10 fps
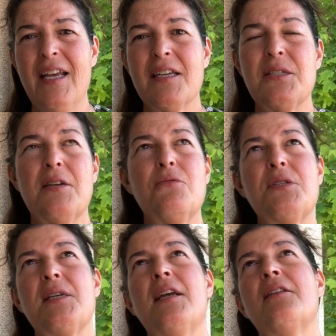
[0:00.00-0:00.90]
Because they were
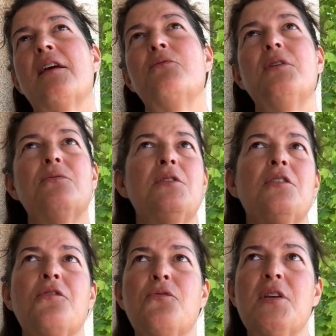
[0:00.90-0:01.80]
saying like,
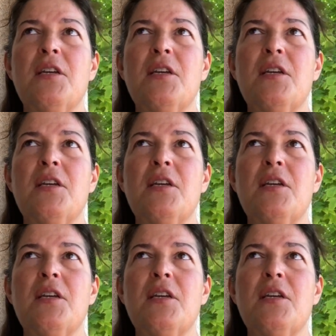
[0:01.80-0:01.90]
if we